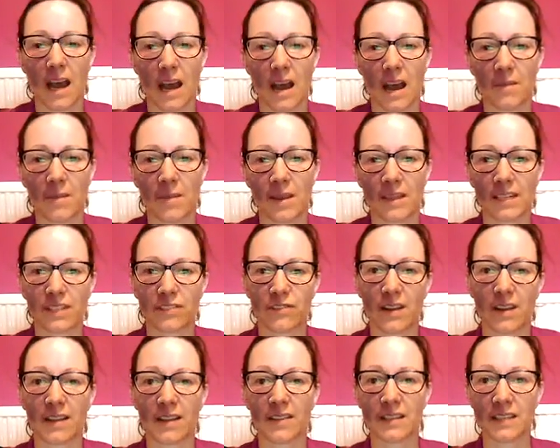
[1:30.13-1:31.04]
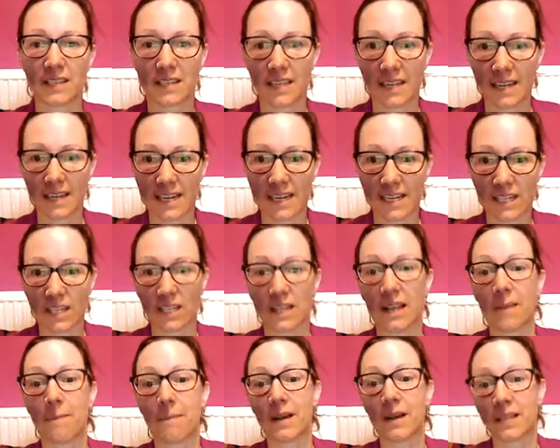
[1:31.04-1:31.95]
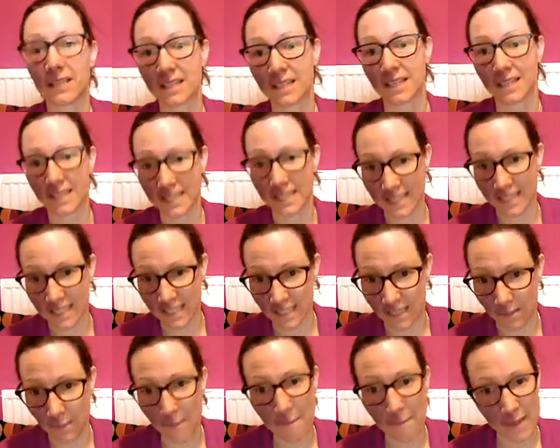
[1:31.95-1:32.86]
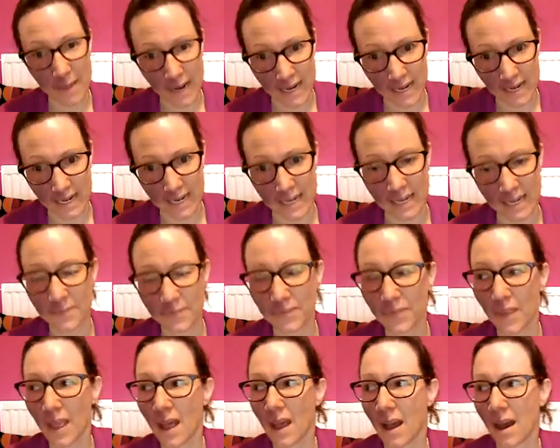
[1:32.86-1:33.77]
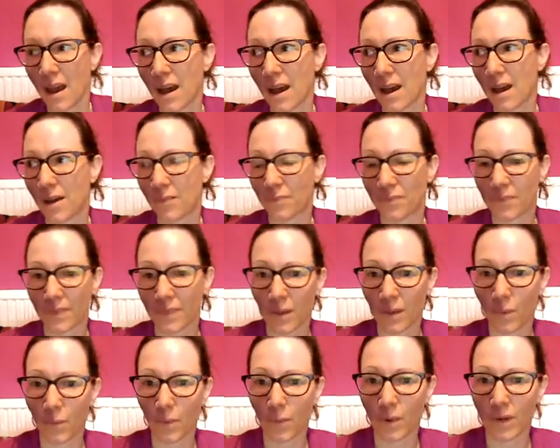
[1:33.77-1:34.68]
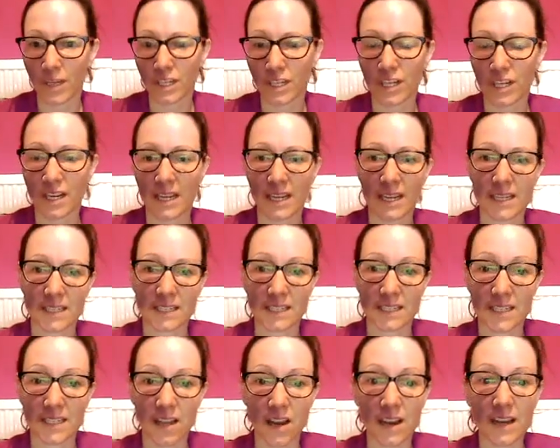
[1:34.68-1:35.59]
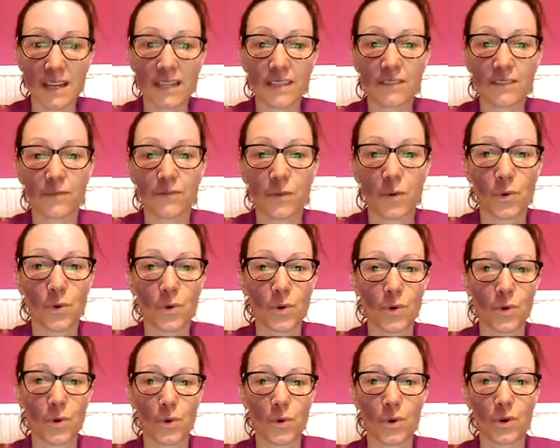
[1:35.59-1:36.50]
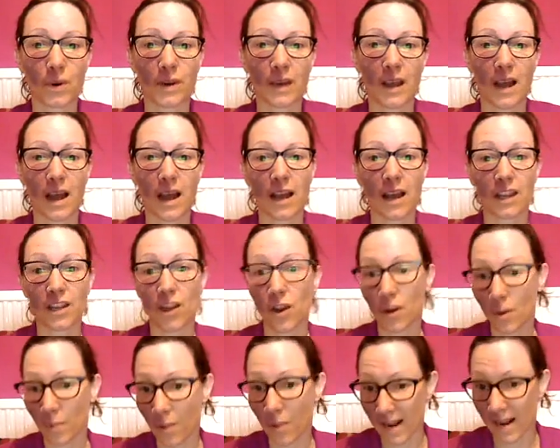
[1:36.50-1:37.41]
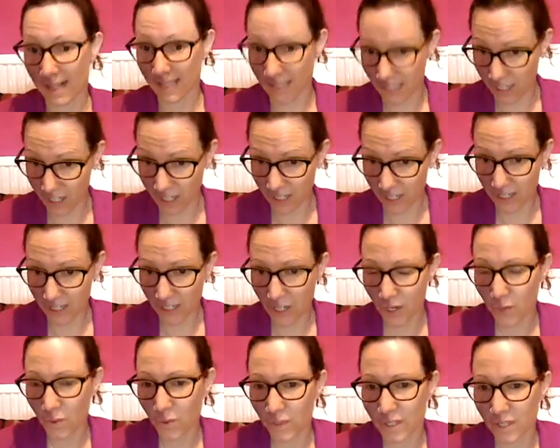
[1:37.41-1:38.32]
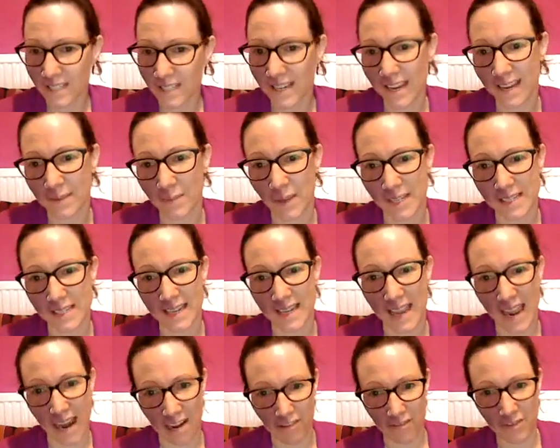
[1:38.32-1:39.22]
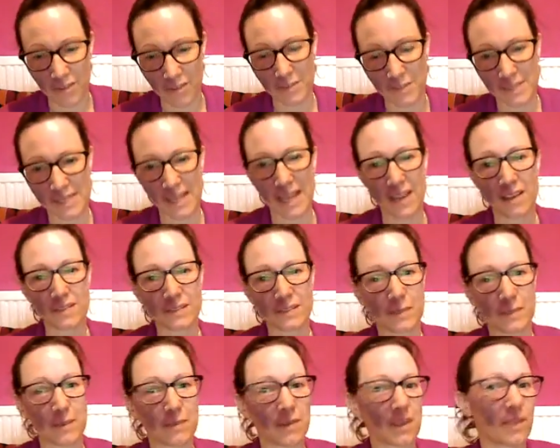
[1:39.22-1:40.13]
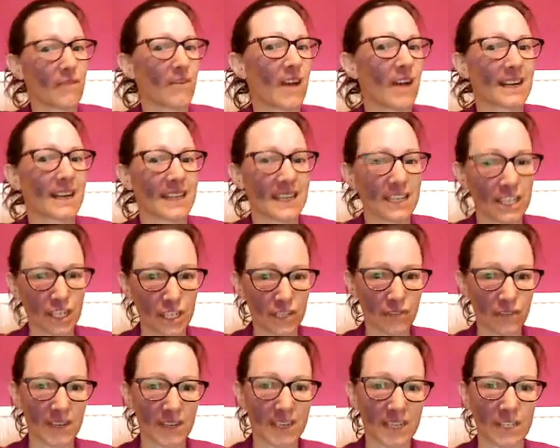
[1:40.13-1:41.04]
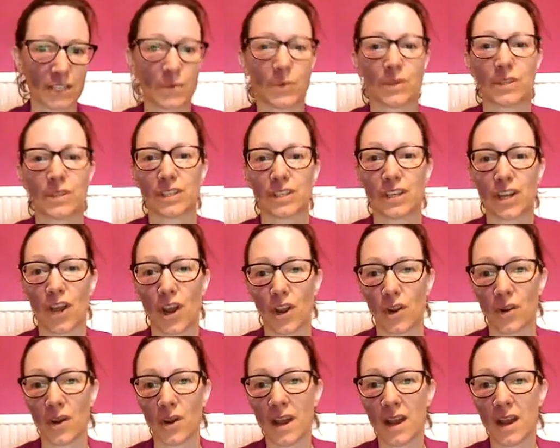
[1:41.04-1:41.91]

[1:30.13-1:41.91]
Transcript: based around the skeletal and muscular system mainly, which is designed for yoga practitioners who want to take better care of themselves. Maybe you've had injuries and you want to know